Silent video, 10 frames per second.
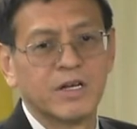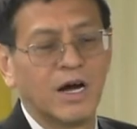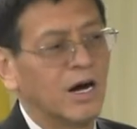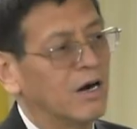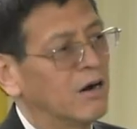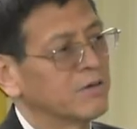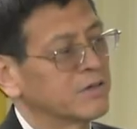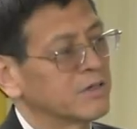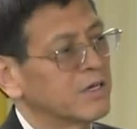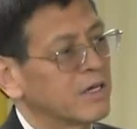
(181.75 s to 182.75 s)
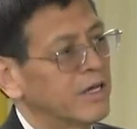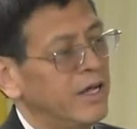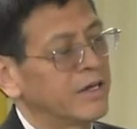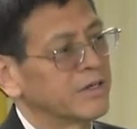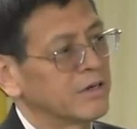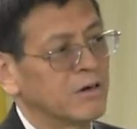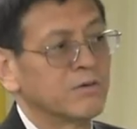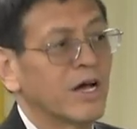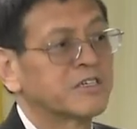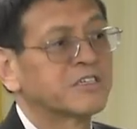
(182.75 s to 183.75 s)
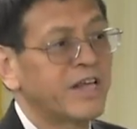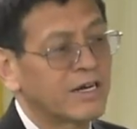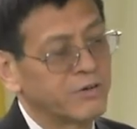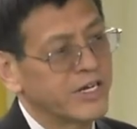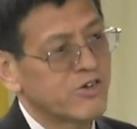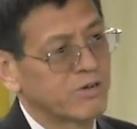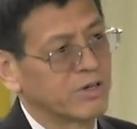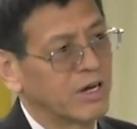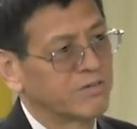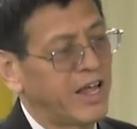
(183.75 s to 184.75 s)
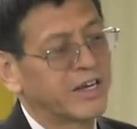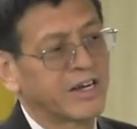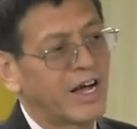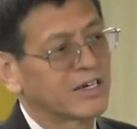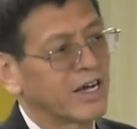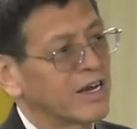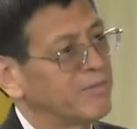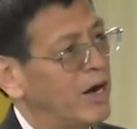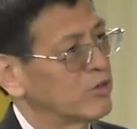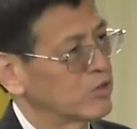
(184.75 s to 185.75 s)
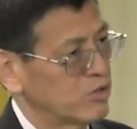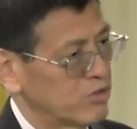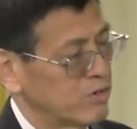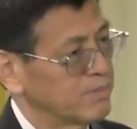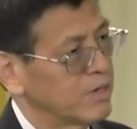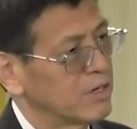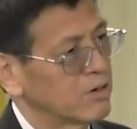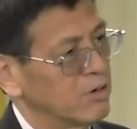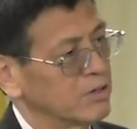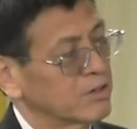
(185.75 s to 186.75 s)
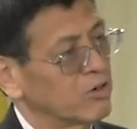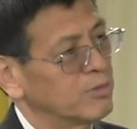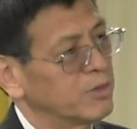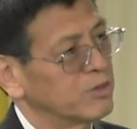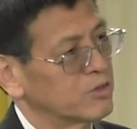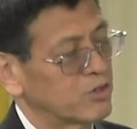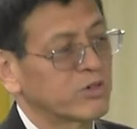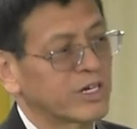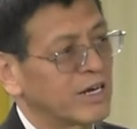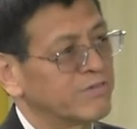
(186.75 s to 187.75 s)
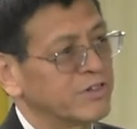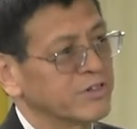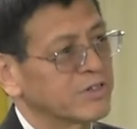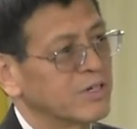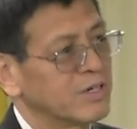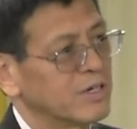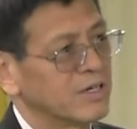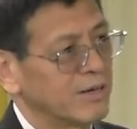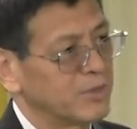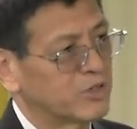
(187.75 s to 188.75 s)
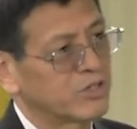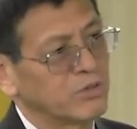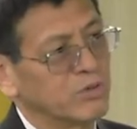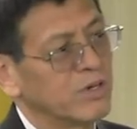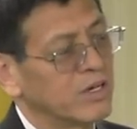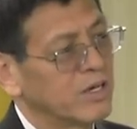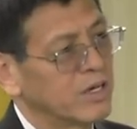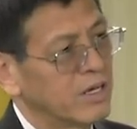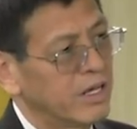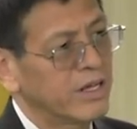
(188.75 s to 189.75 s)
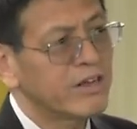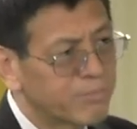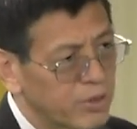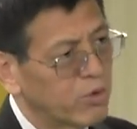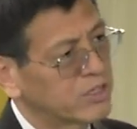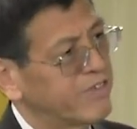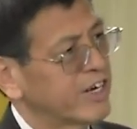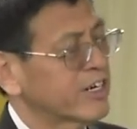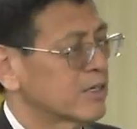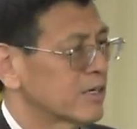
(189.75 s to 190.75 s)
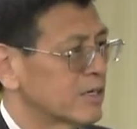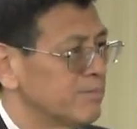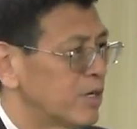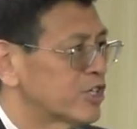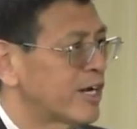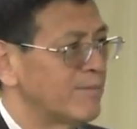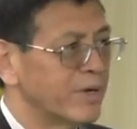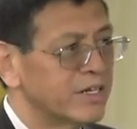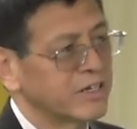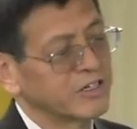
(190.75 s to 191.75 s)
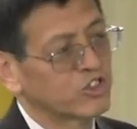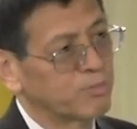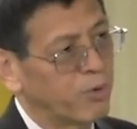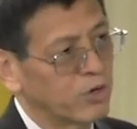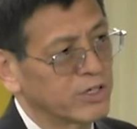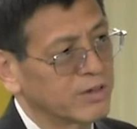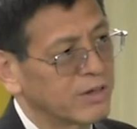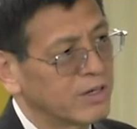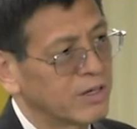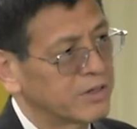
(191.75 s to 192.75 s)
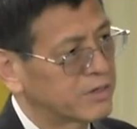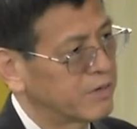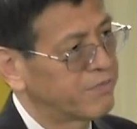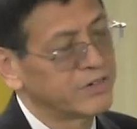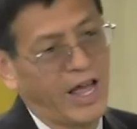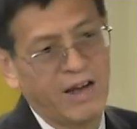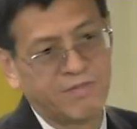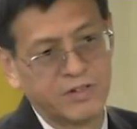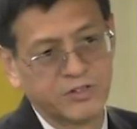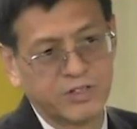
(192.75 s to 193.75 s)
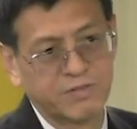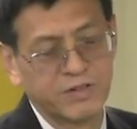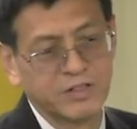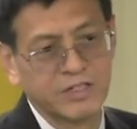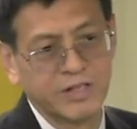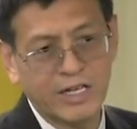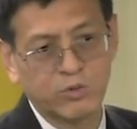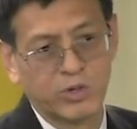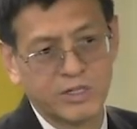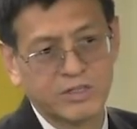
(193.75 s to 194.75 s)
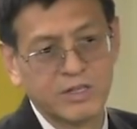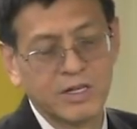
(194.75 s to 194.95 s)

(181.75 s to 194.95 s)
uh, on, and on acceleration of ending hunger and malnutrition for the Global Nutrition Conference number two. And the IFPRI was very much committed in supporting different efforts, different networks,